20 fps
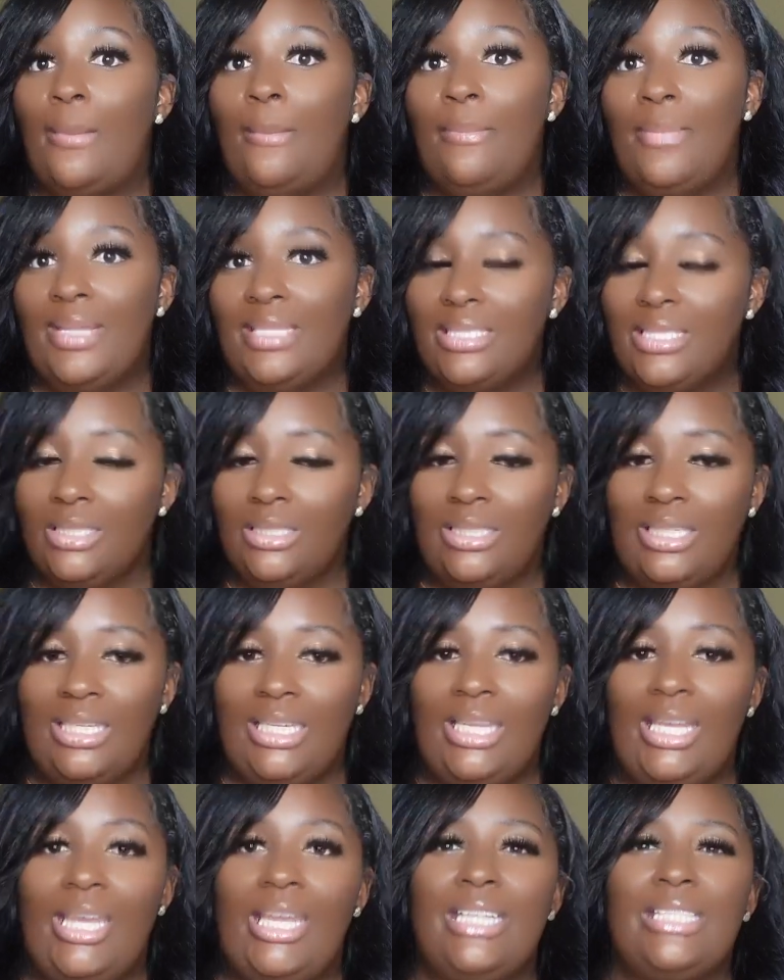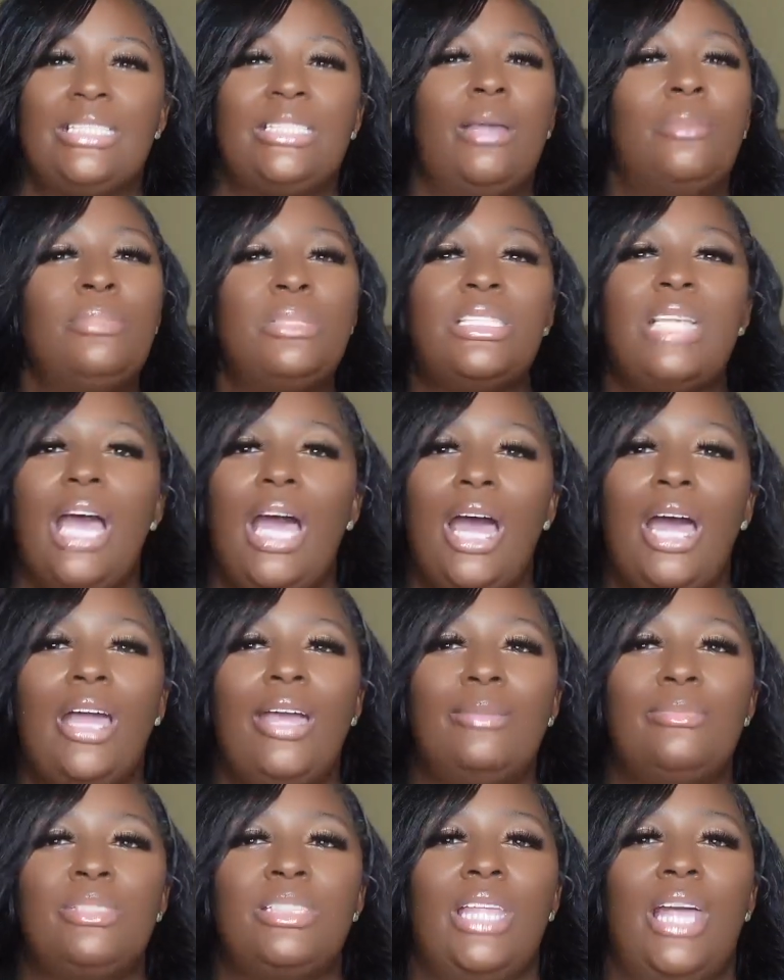mentally. And
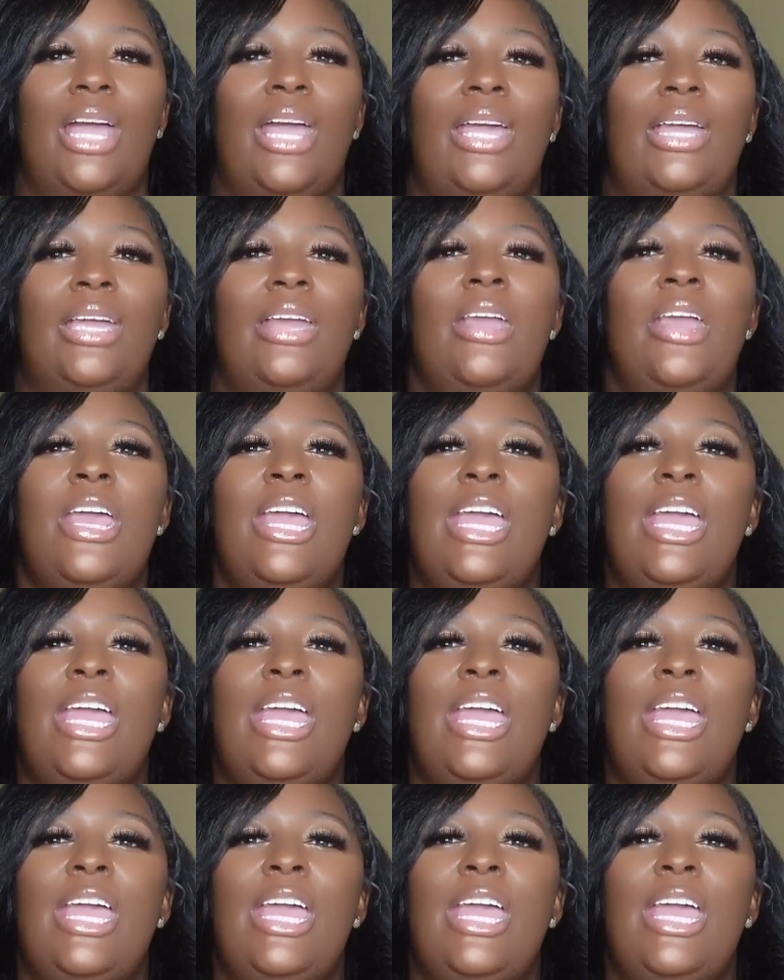sometimes, like,